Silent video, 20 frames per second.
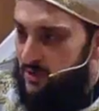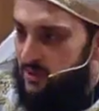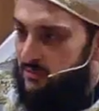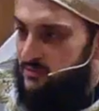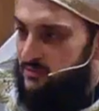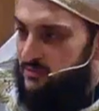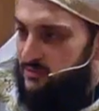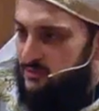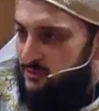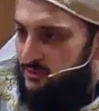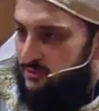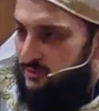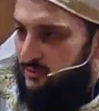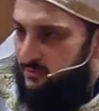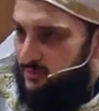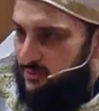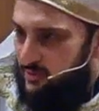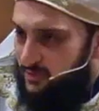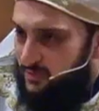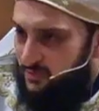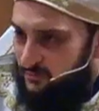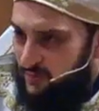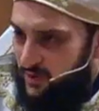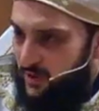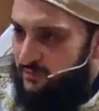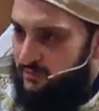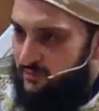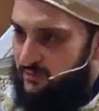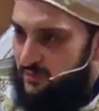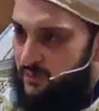the multitude with
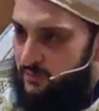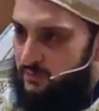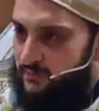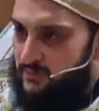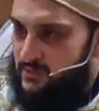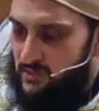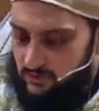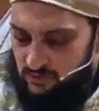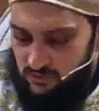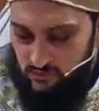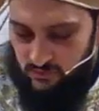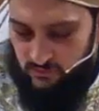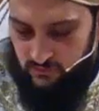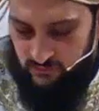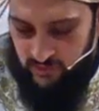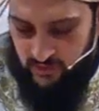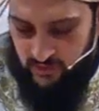5 loaves and 2